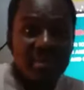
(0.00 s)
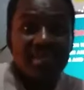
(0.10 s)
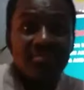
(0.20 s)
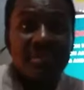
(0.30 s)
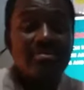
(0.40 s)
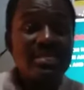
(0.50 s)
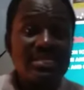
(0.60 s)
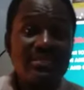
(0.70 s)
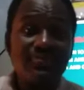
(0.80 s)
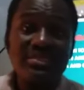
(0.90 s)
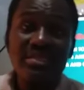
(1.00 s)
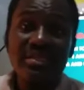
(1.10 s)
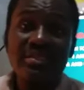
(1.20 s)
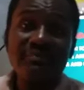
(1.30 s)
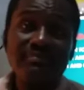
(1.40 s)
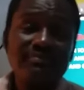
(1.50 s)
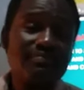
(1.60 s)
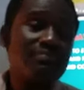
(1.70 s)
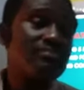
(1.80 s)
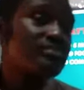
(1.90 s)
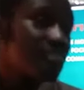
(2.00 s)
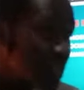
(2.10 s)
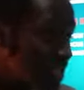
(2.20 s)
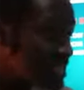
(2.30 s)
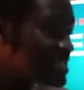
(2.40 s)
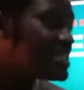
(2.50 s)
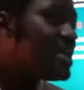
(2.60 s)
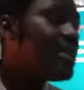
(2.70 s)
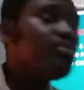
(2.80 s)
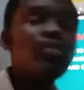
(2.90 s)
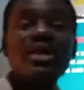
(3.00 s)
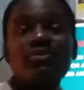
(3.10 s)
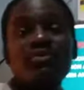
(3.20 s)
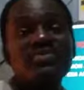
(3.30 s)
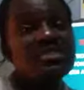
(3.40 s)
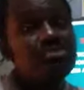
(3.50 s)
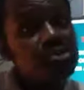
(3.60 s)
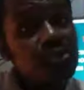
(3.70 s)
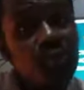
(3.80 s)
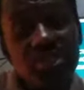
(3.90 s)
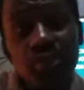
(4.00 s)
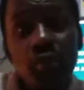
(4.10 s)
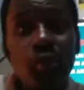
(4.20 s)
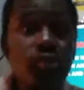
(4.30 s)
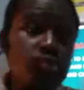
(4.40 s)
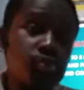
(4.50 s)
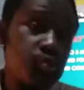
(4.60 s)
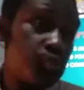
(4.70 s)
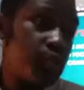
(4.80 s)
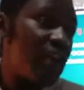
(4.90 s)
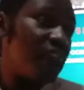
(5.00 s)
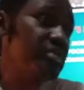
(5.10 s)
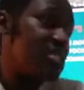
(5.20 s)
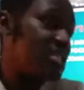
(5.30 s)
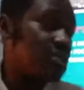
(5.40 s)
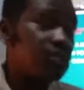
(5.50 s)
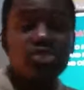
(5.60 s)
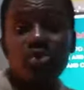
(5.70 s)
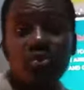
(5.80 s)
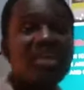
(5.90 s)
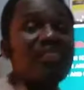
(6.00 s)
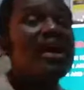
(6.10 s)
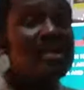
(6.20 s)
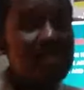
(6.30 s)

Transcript: but they become successful, isn't it? Same way, we've seen people who did not go to school, don't have business education, whatever,